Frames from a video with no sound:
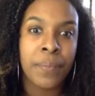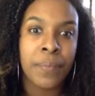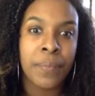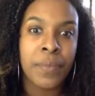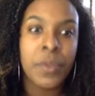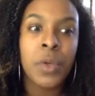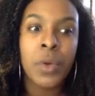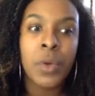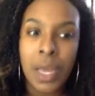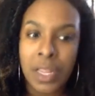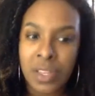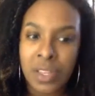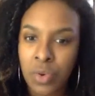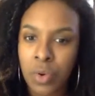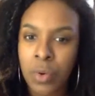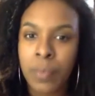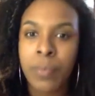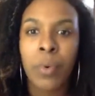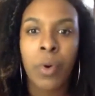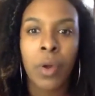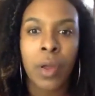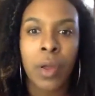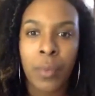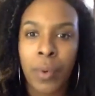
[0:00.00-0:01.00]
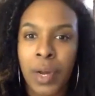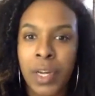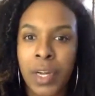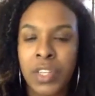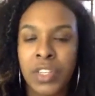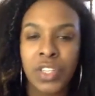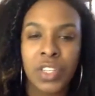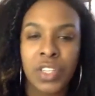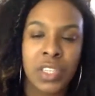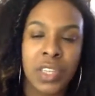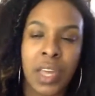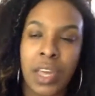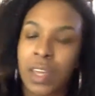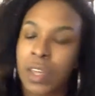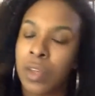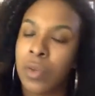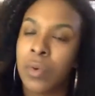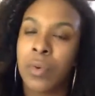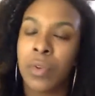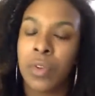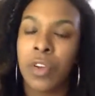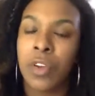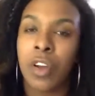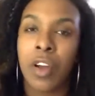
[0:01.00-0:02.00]
You get to a point where it's just like
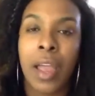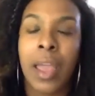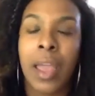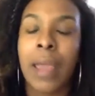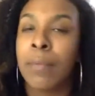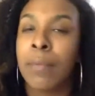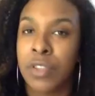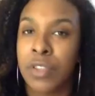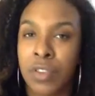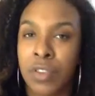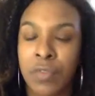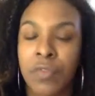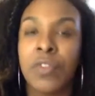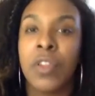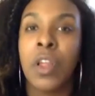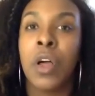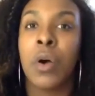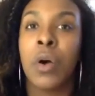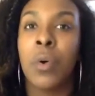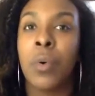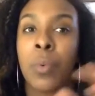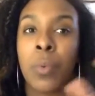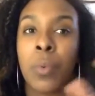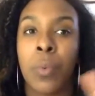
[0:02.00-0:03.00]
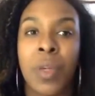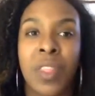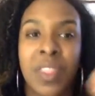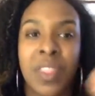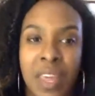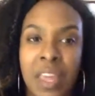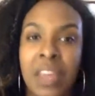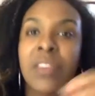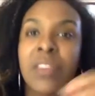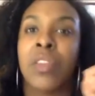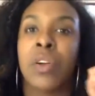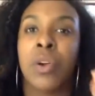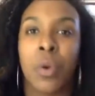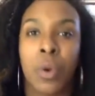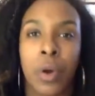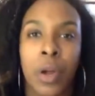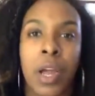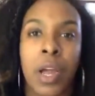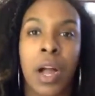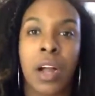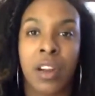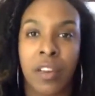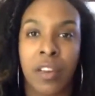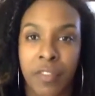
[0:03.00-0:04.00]
you're able to flow within the
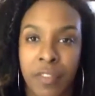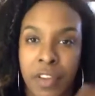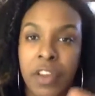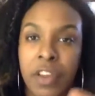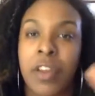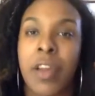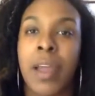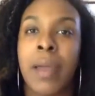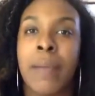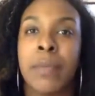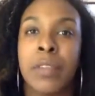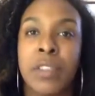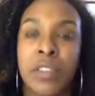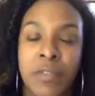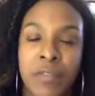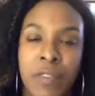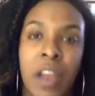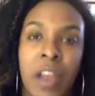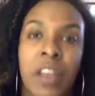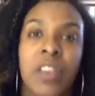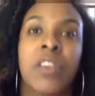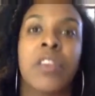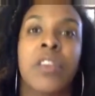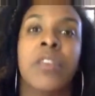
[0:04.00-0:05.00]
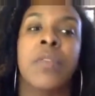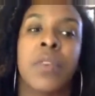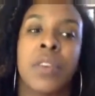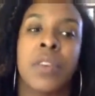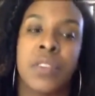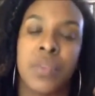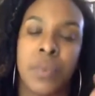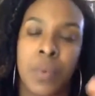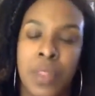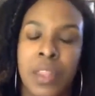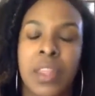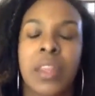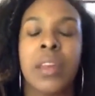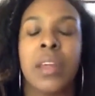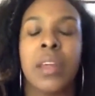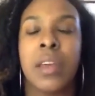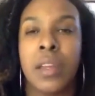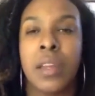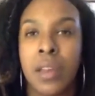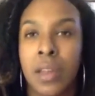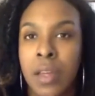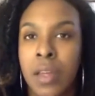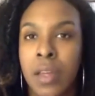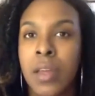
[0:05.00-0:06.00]
choreography. You're able to find your voice within it.
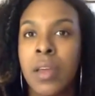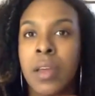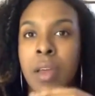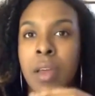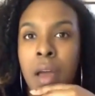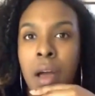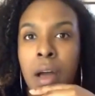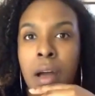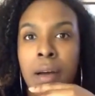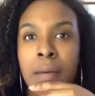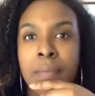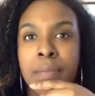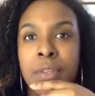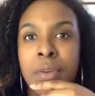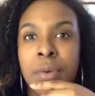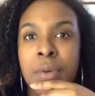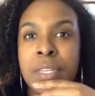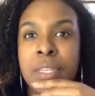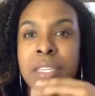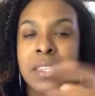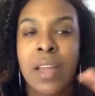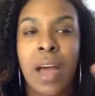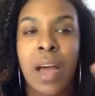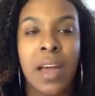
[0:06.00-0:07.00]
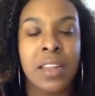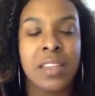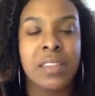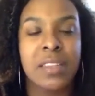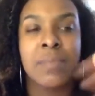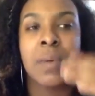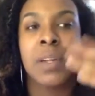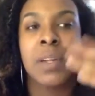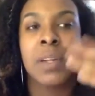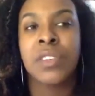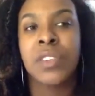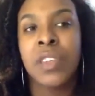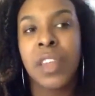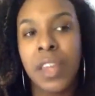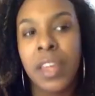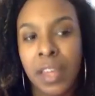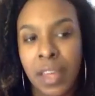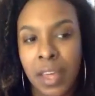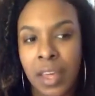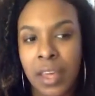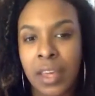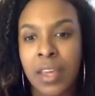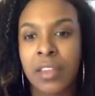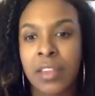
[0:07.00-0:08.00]
So it's not as much
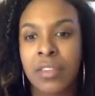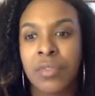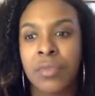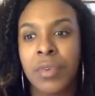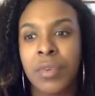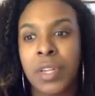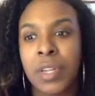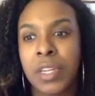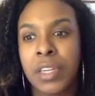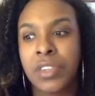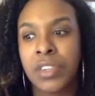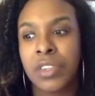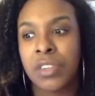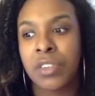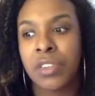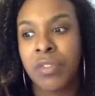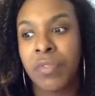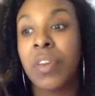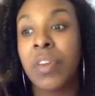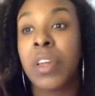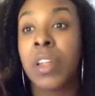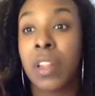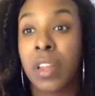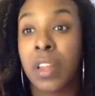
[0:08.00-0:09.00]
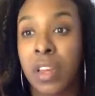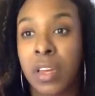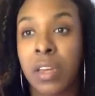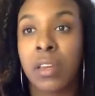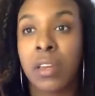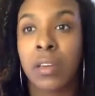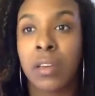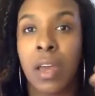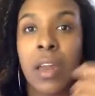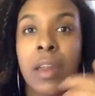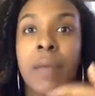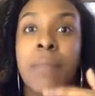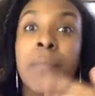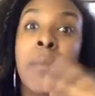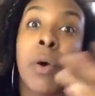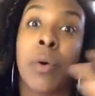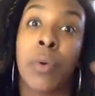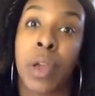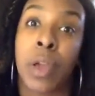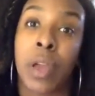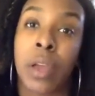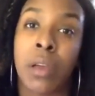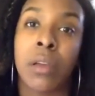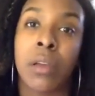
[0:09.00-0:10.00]
thinking. It's really just feeling and
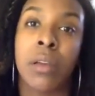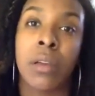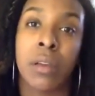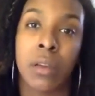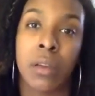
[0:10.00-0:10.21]
emoting.